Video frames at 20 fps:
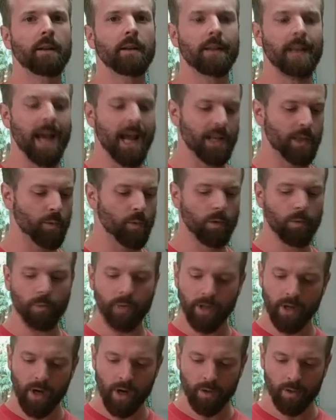that's when
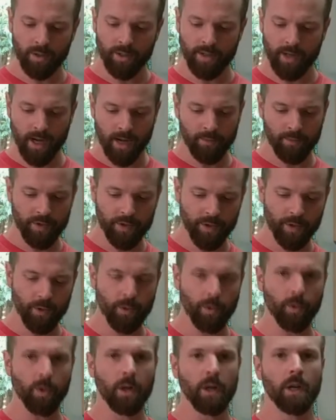we know it's time
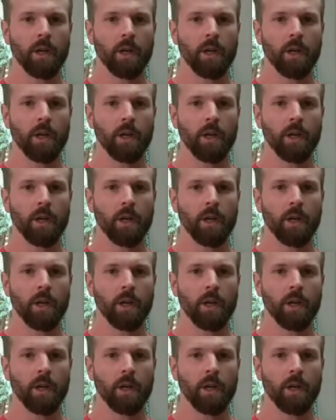to